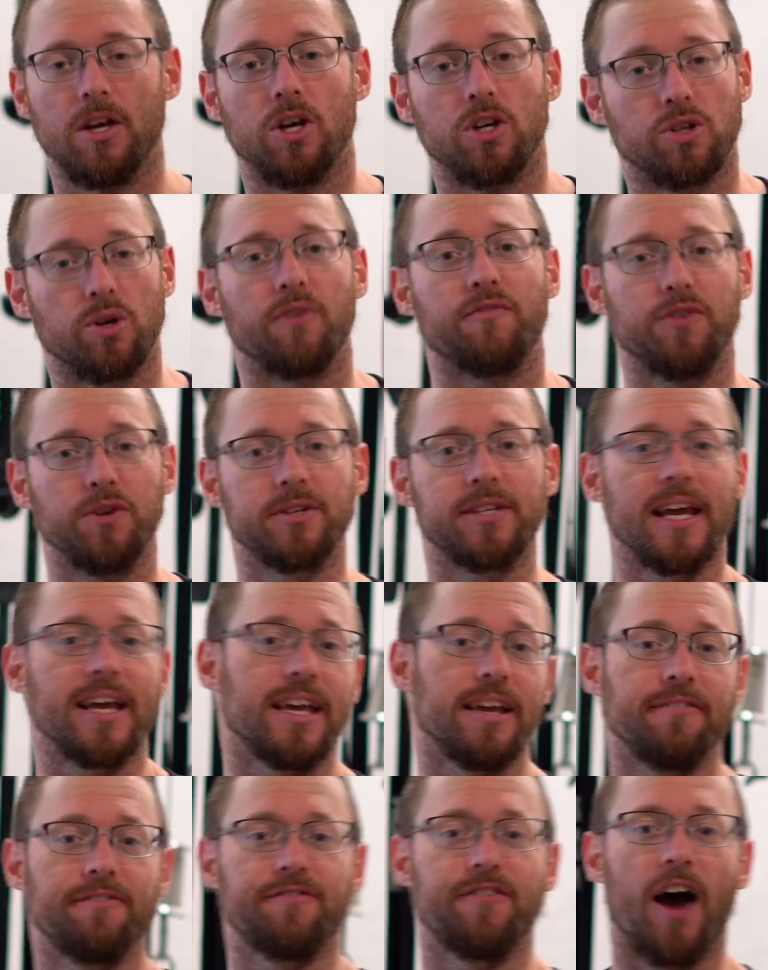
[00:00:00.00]
So if you take
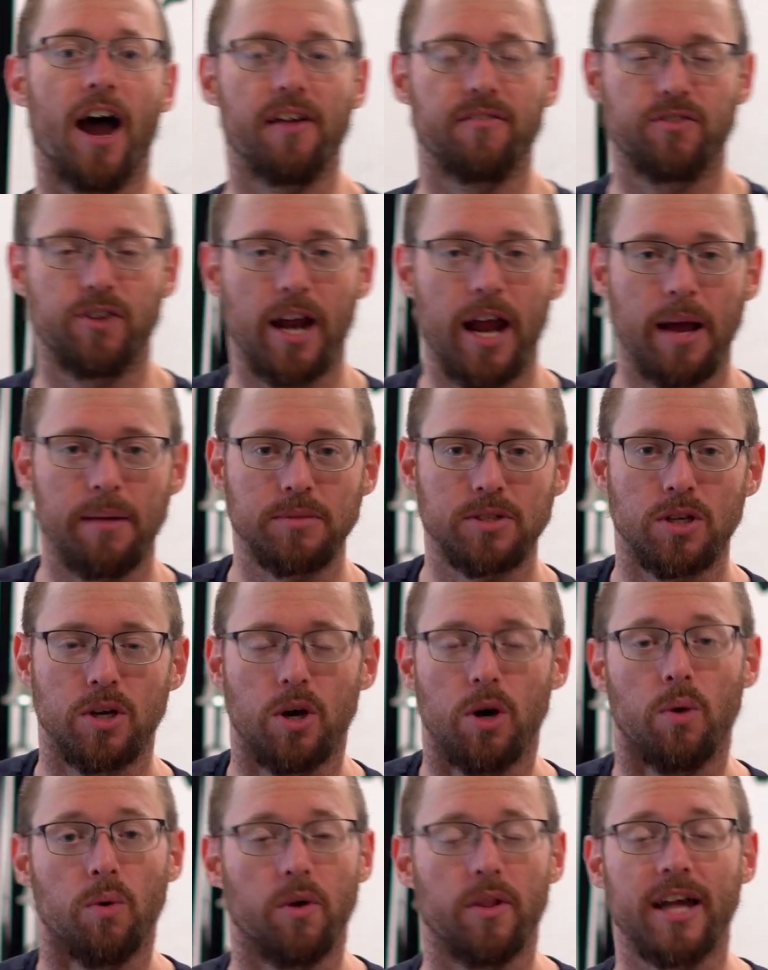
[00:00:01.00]
in 5 grams,
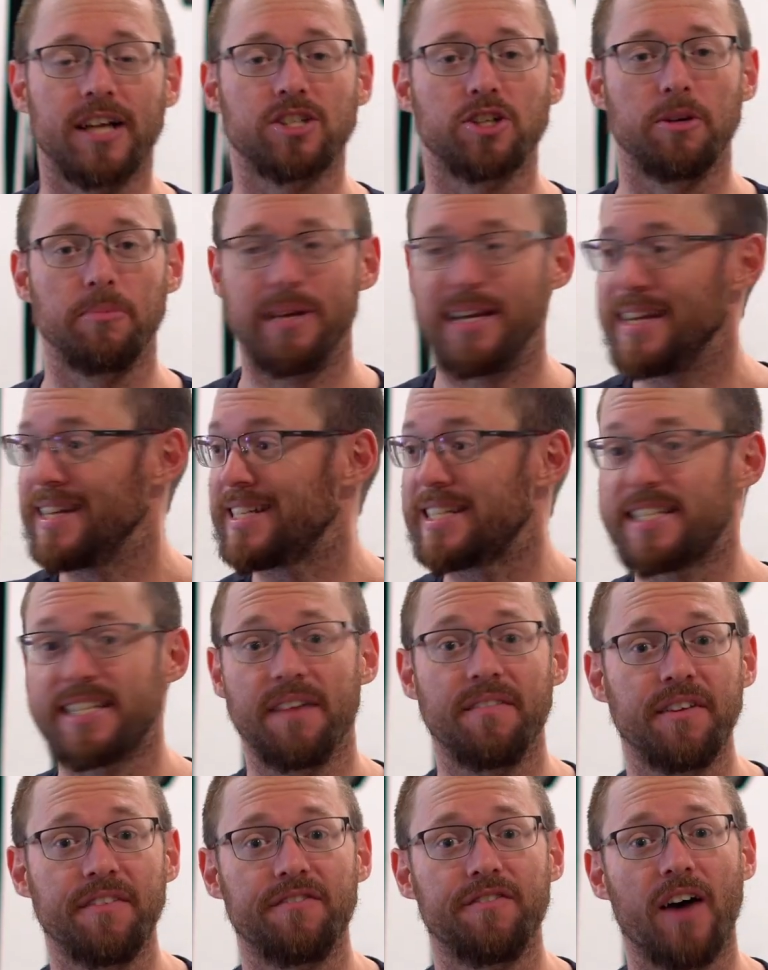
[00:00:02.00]
well, that's going to be
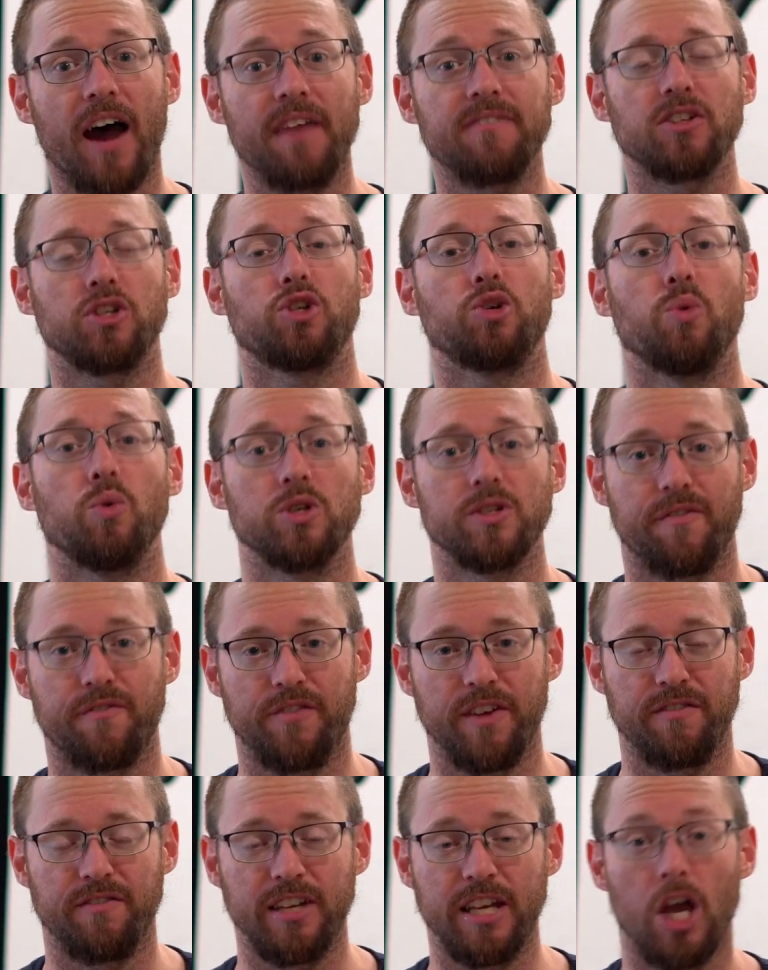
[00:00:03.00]
75 to
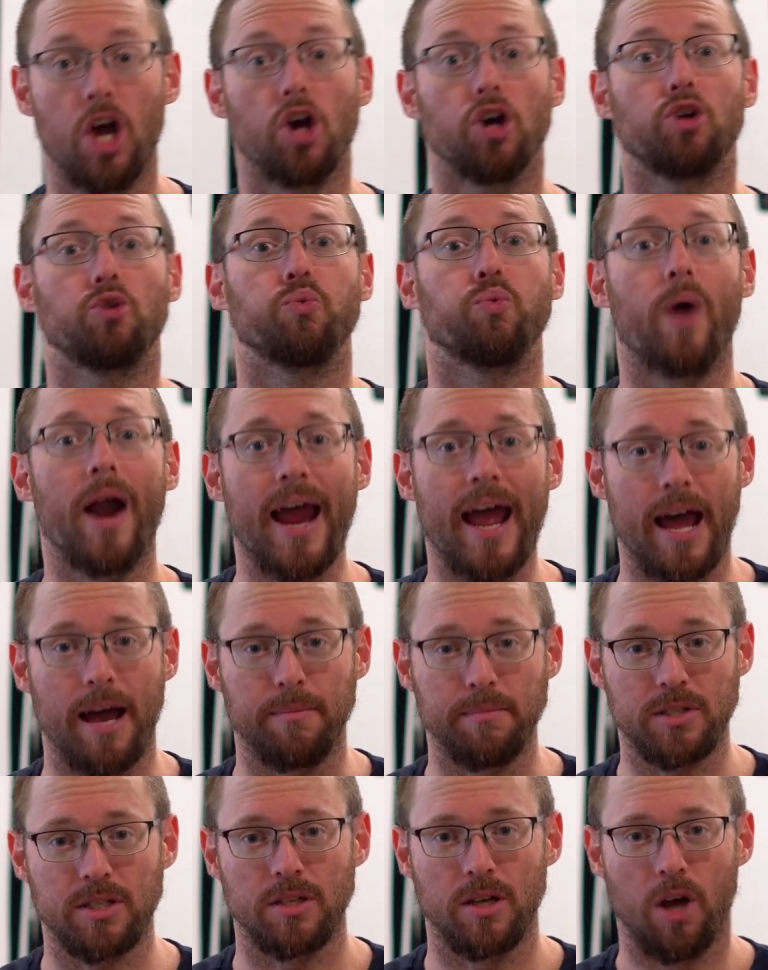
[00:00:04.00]
250
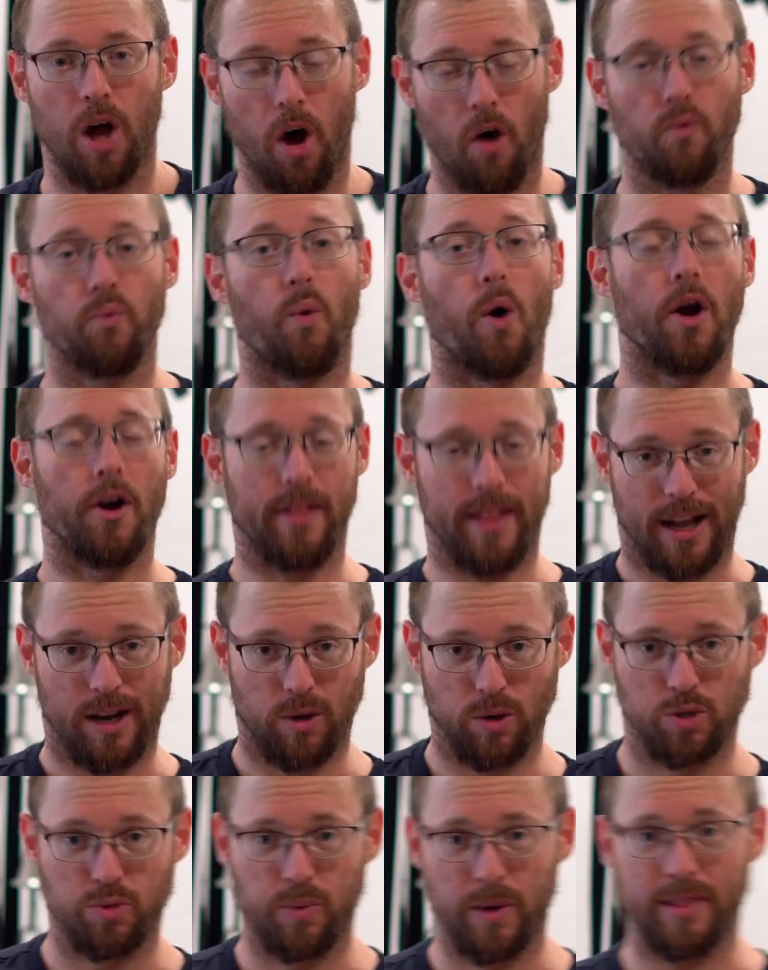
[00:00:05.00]
grams of water that
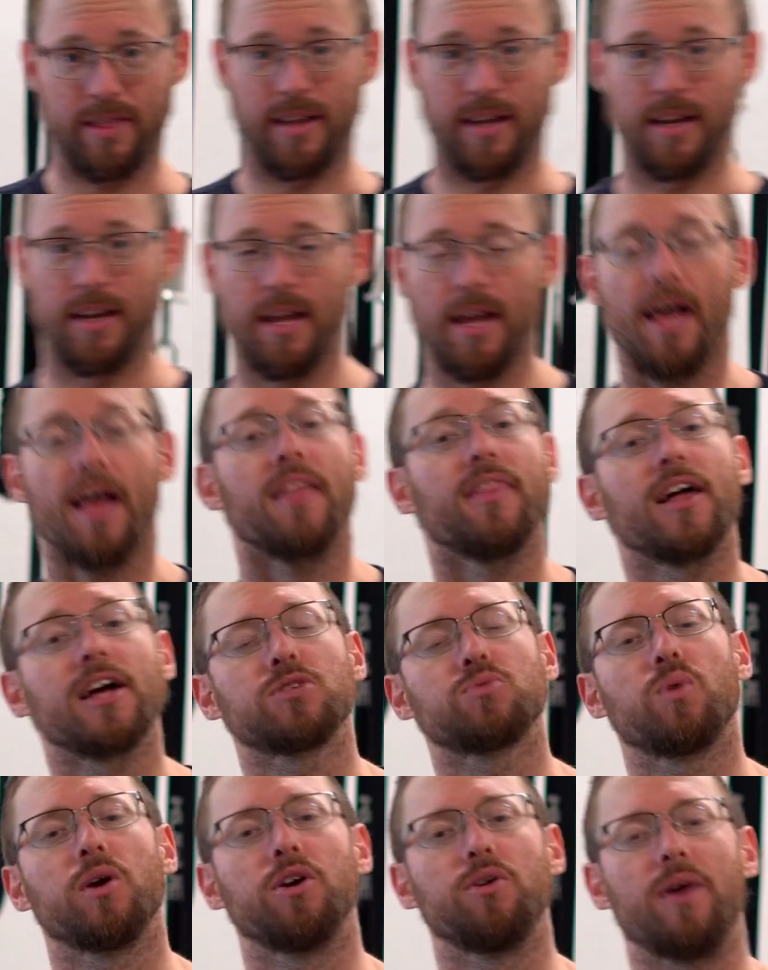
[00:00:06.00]
goes with it.
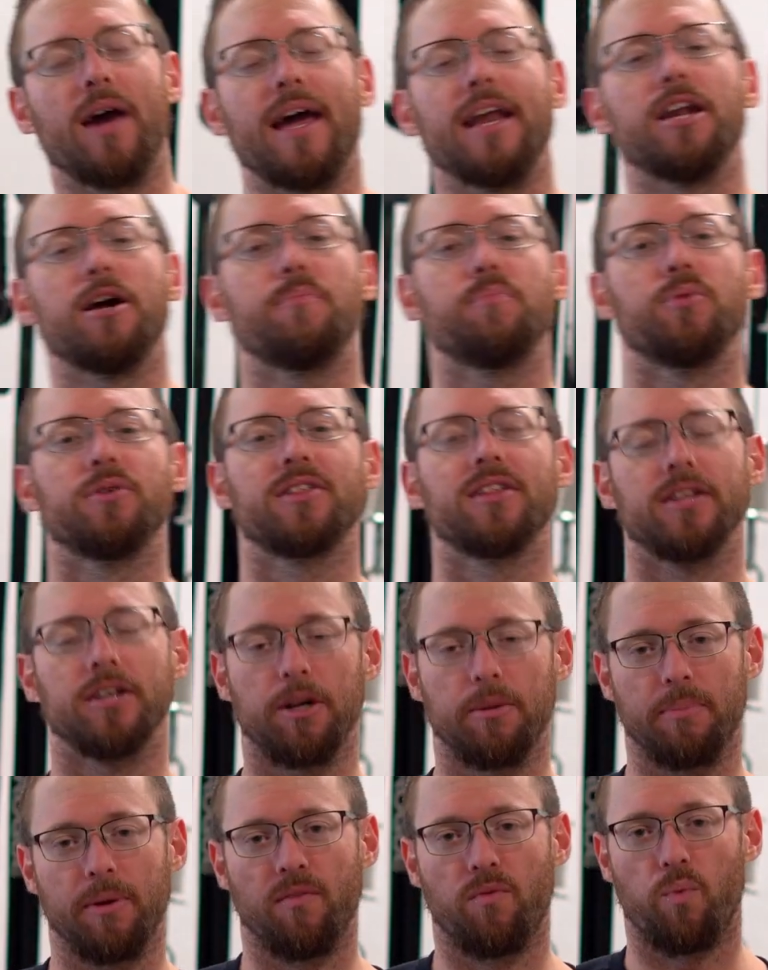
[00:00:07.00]
That's why you end up with a
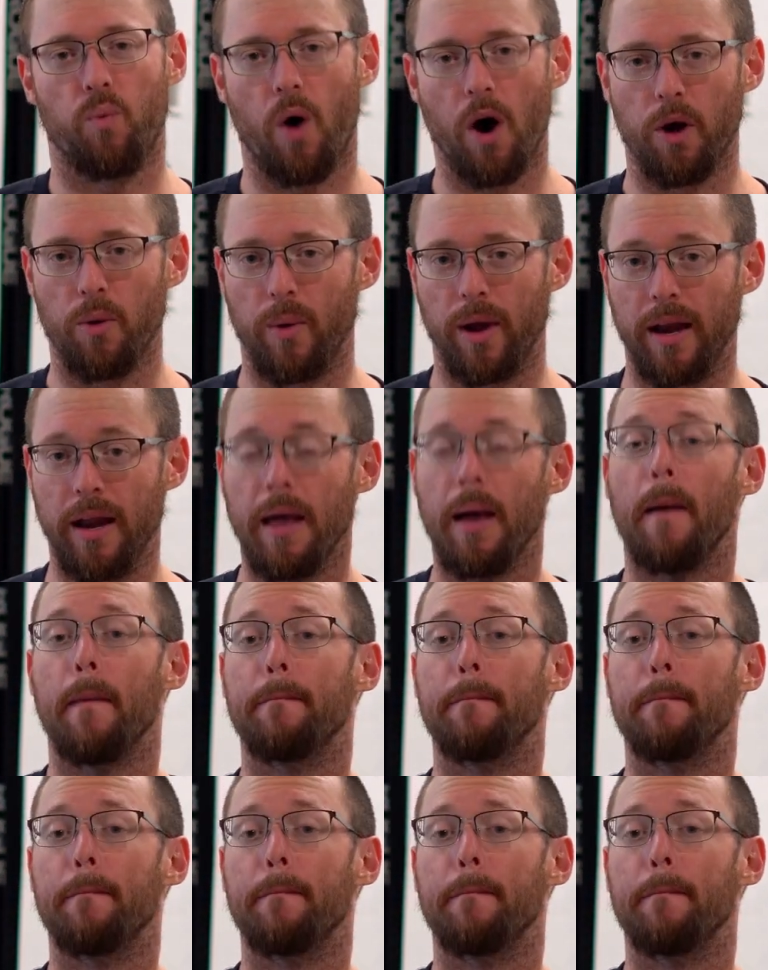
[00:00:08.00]
little bit of water weight.